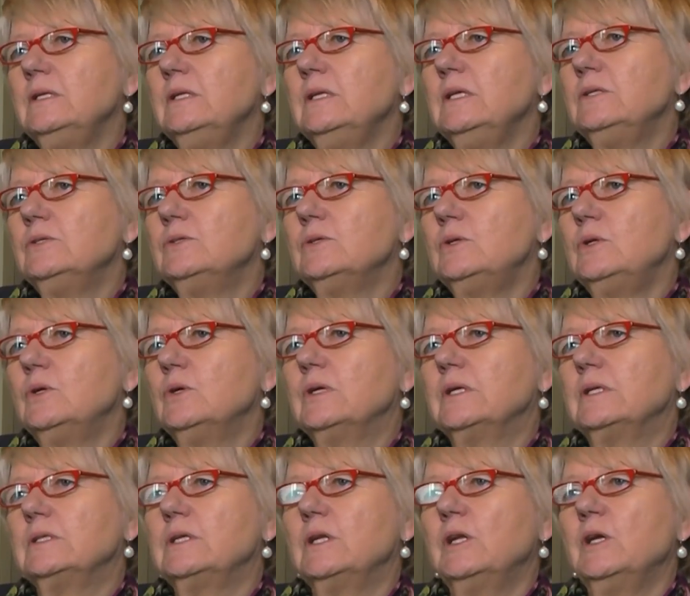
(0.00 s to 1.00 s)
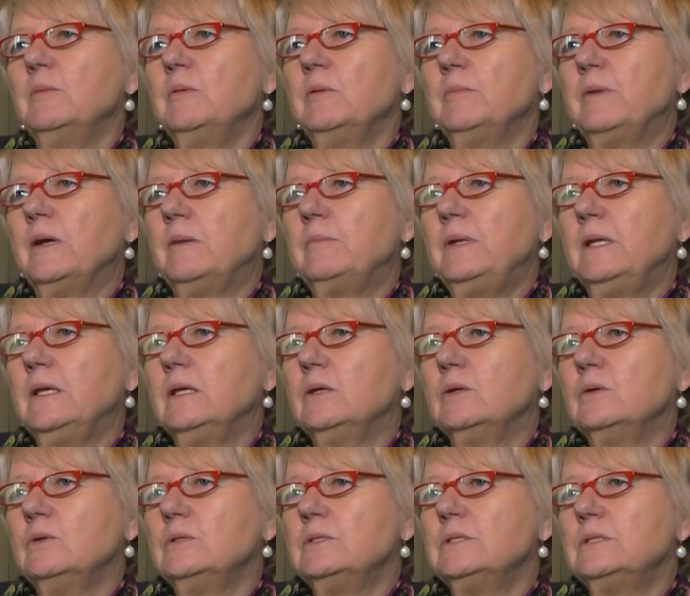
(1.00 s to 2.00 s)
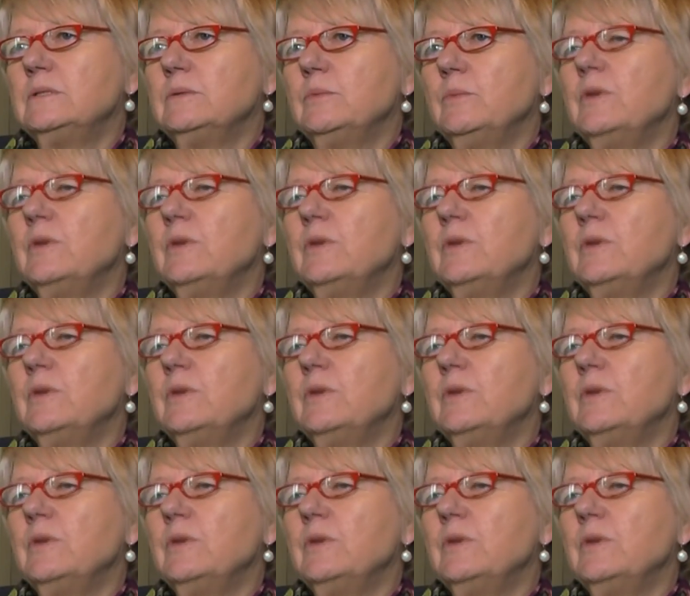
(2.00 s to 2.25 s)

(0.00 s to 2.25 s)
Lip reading: need to look at global public goods